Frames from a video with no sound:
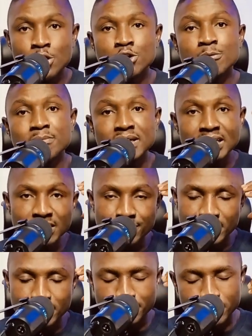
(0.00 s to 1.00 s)
You believe
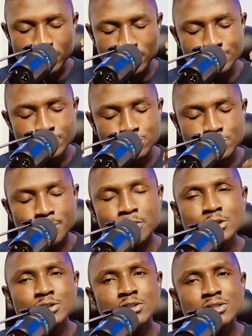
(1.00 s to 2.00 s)
it because your
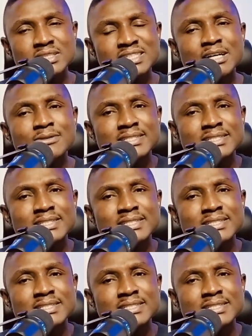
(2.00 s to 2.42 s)
subconscious is now